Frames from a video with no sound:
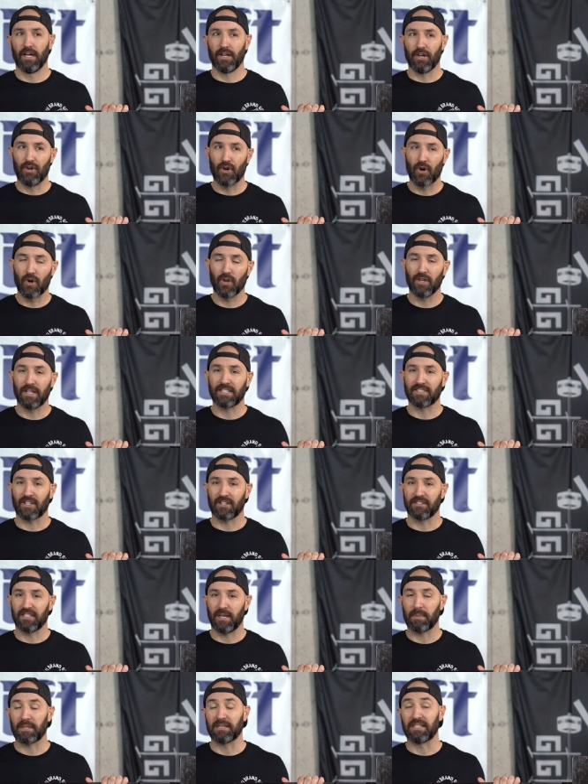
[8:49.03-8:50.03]
knurlings are
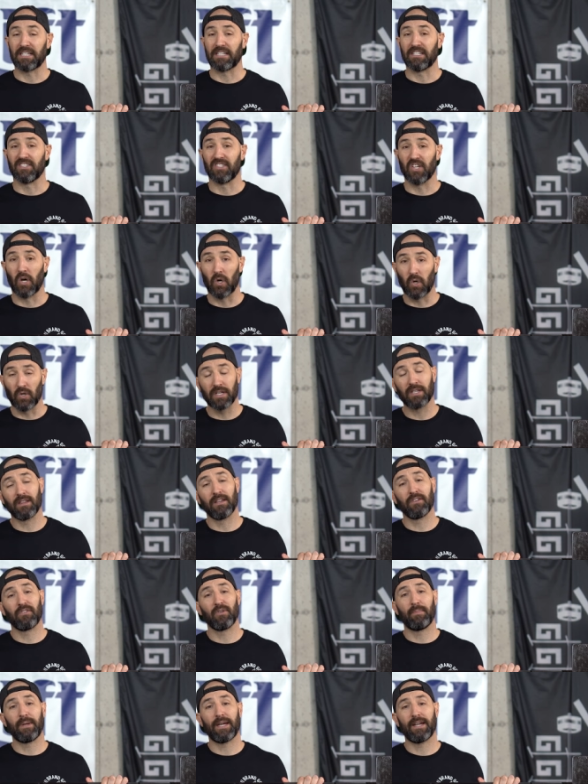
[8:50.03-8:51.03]
typically dulled a
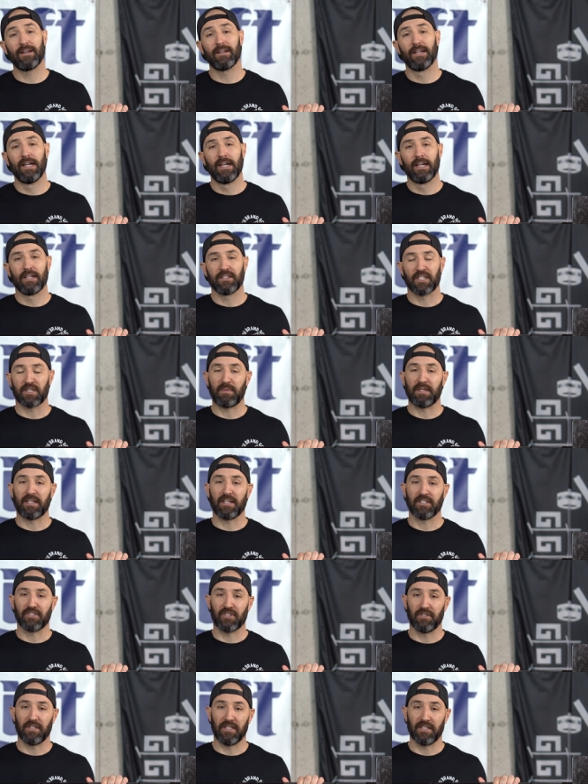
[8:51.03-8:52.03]
little bit just
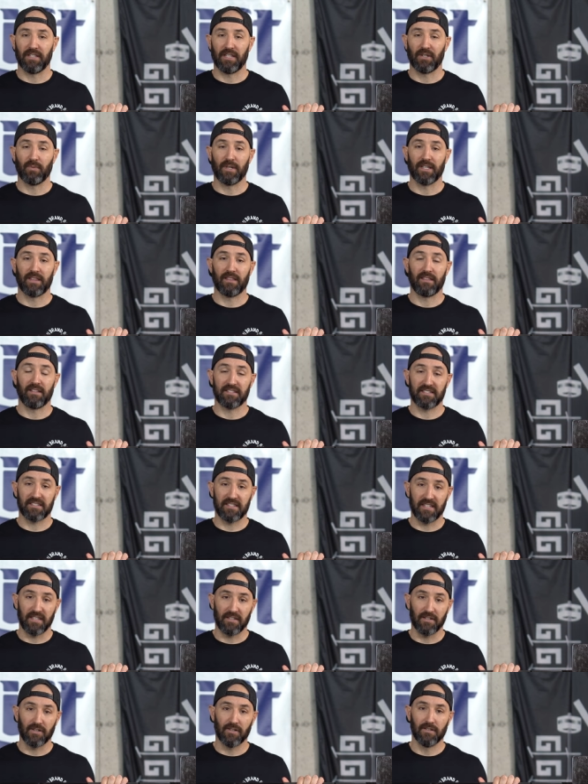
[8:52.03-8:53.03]
because you're dealing with the
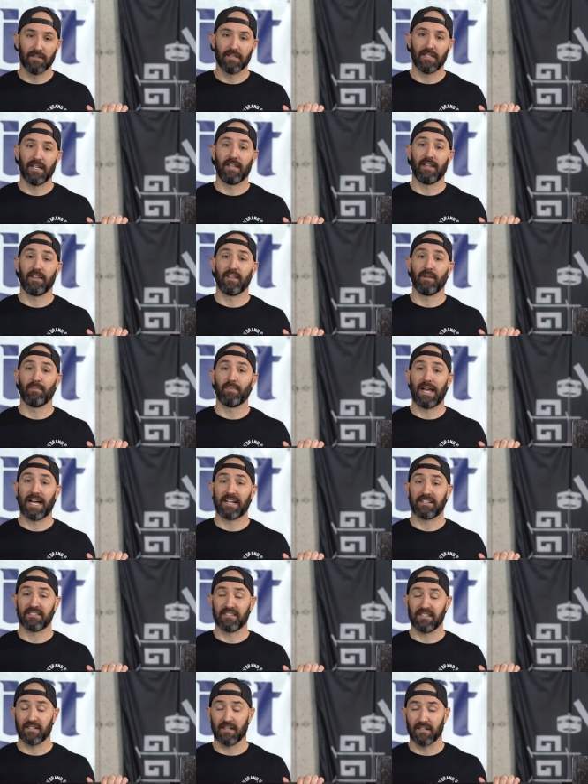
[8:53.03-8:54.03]
steel and then the
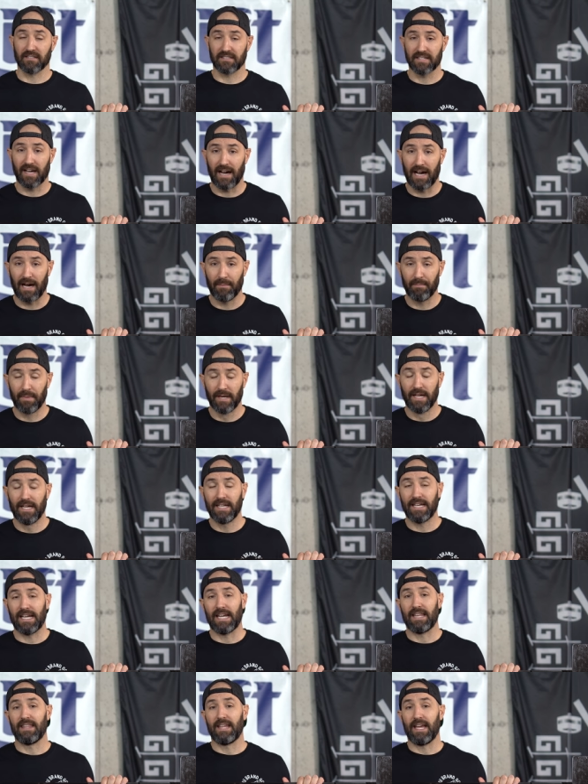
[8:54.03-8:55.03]
black zinc on top
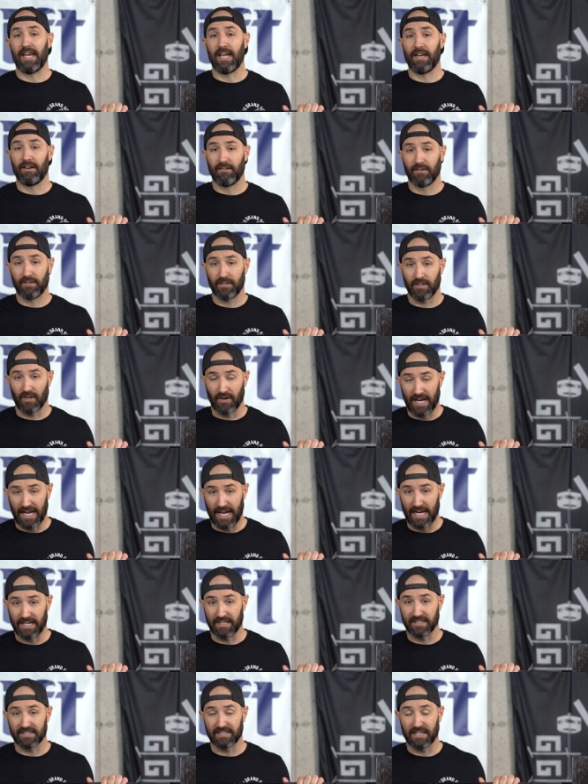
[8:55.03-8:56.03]
and then your
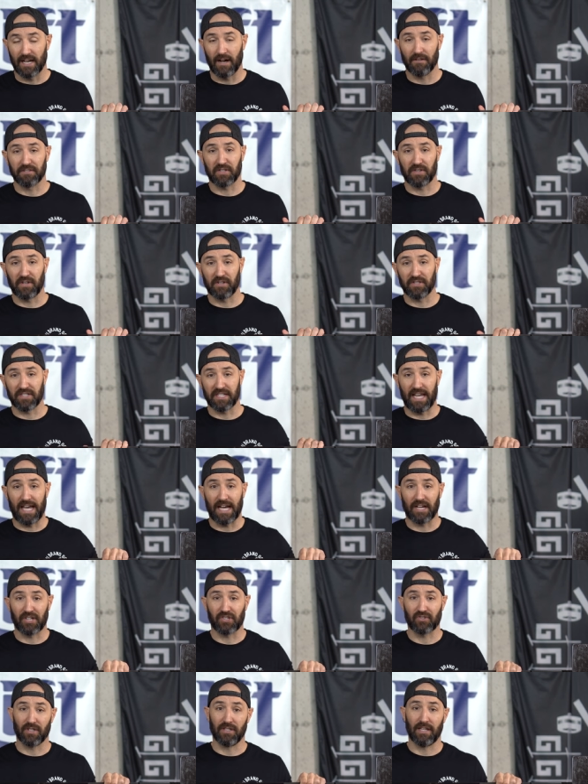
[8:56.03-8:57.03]
hand itself. So there's an
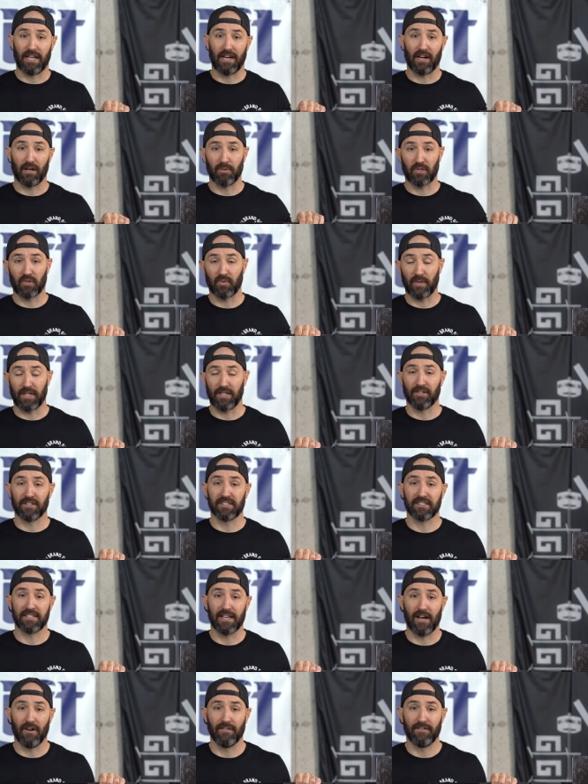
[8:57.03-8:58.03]
extra layer between
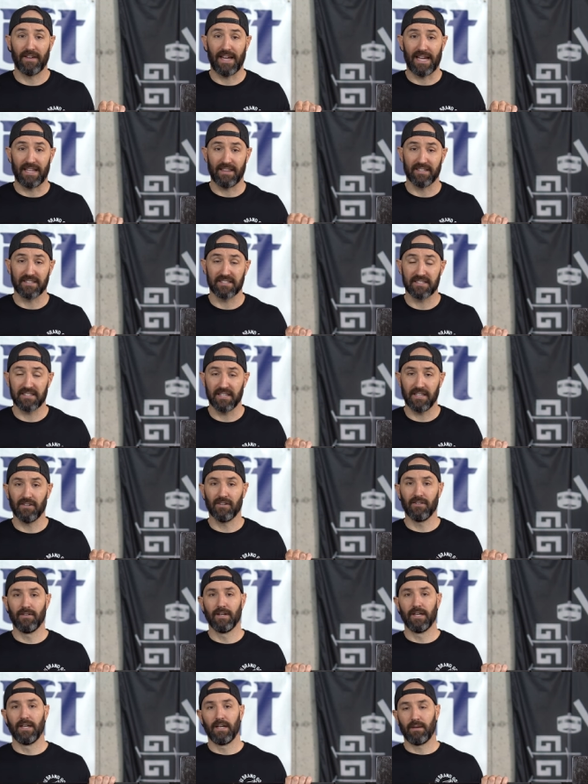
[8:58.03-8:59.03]
yourself and the
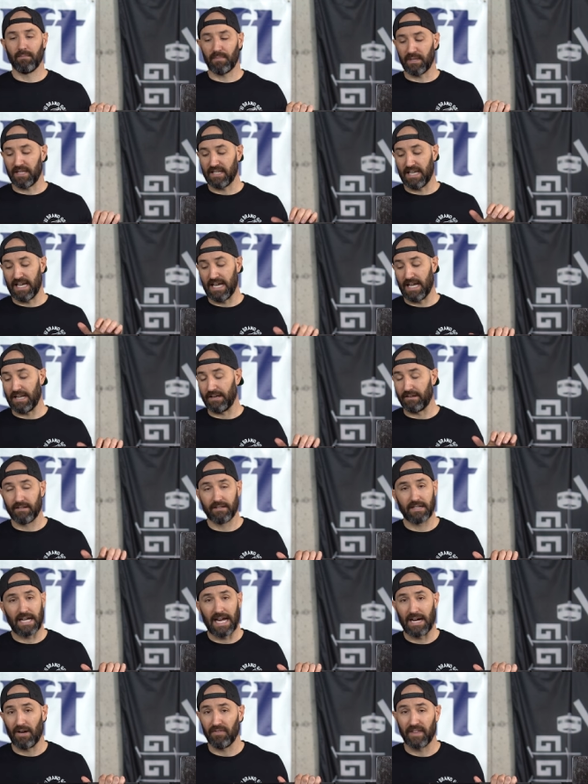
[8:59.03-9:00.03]
steel. But again,
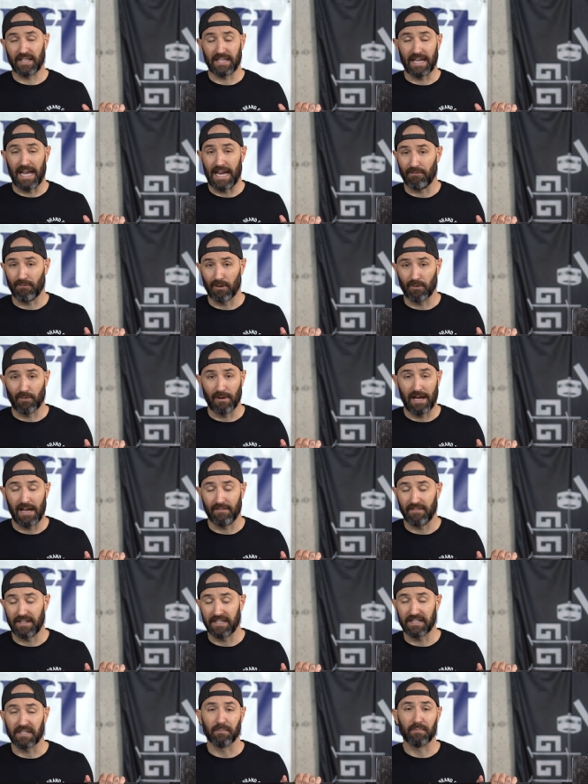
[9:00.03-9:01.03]
I don't think anyone will
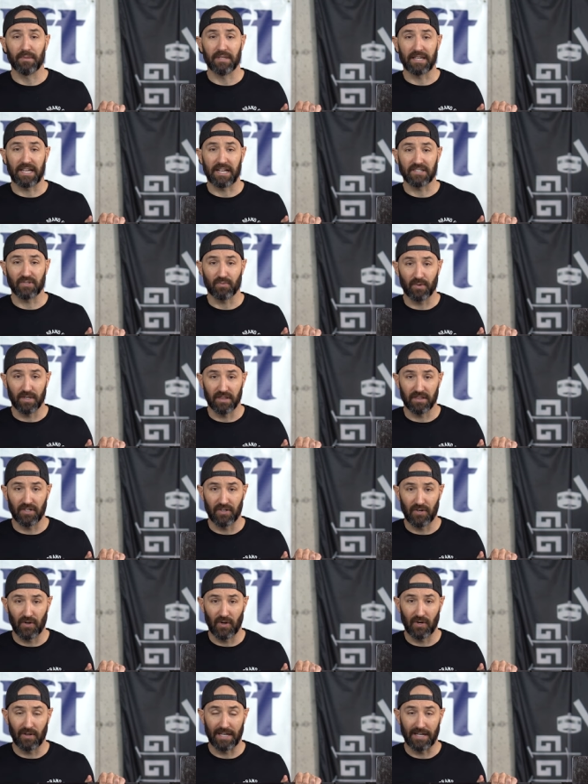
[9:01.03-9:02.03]
have any complaints with the
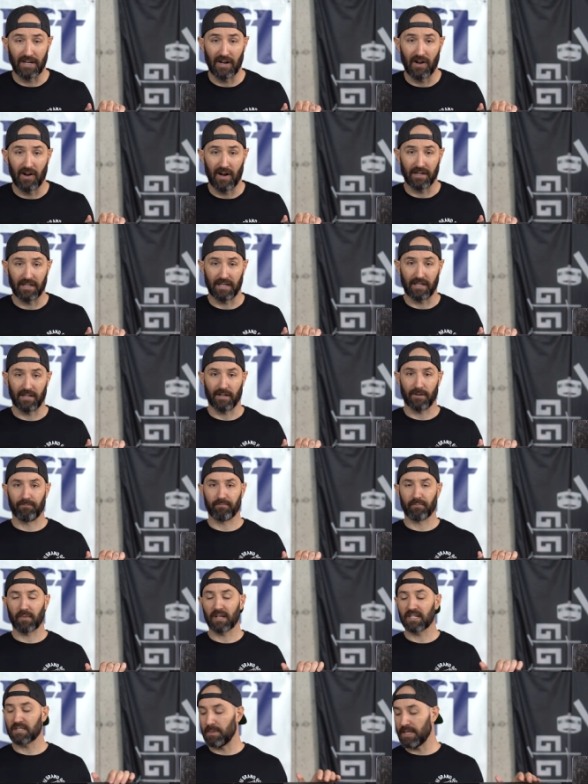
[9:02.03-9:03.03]
knurling on here.
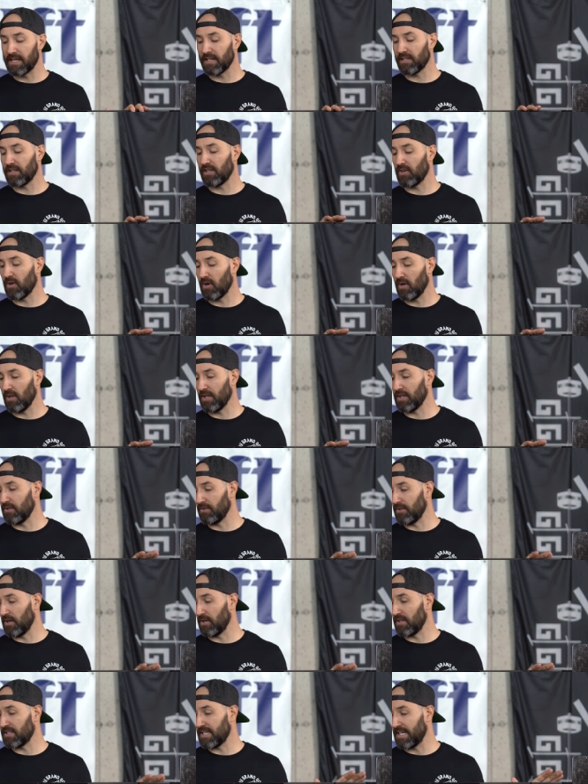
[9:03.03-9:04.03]
Speaking of the knurling, you'll
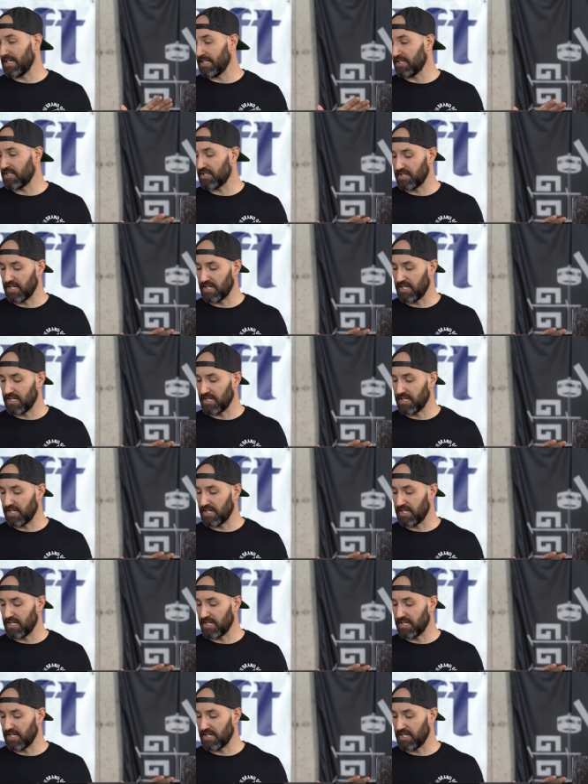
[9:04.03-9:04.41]
notice that it's